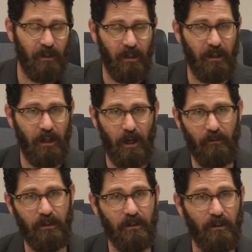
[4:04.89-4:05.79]
uh,
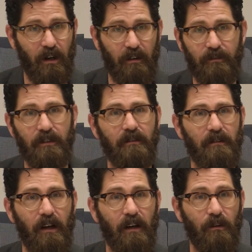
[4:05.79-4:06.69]
every so often
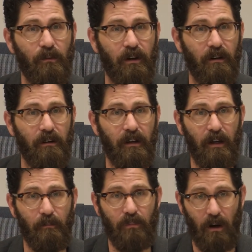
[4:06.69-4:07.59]
uh, where
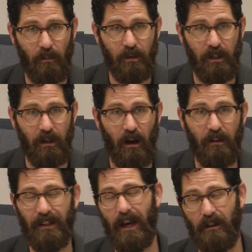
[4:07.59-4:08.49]
a property
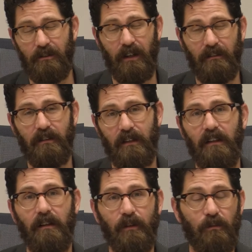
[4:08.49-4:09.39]
on the outside of the
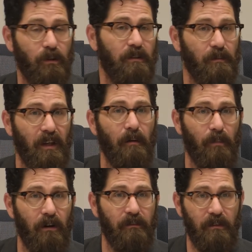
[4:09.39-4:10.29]
city limits wants to become
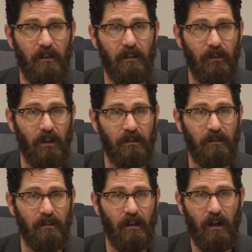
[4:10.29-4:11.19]
part of the city of
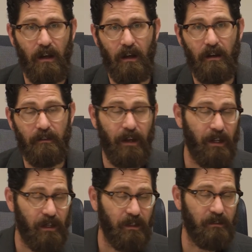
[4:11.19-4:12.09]
Austin. Then
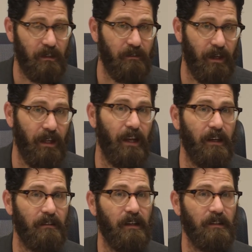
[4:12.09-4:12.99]
annex that
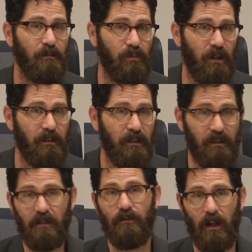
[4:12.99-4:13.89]
annexation
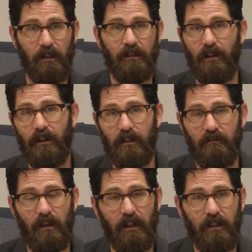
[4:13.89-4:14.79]
process is voluntary.
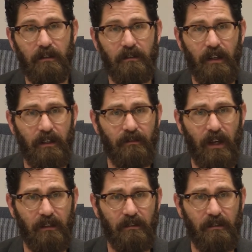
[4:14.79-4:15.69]
Uh, the state of
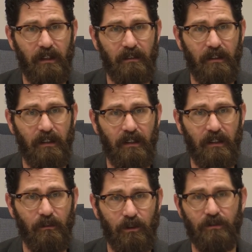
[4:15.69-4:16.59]
Texas has a
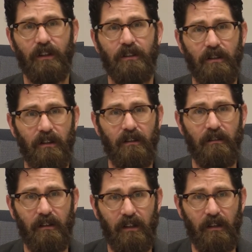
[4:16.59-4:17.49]
uh, restriction
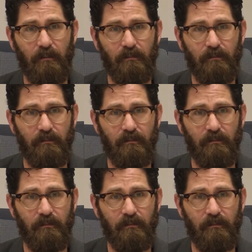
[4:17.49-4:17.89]
on um,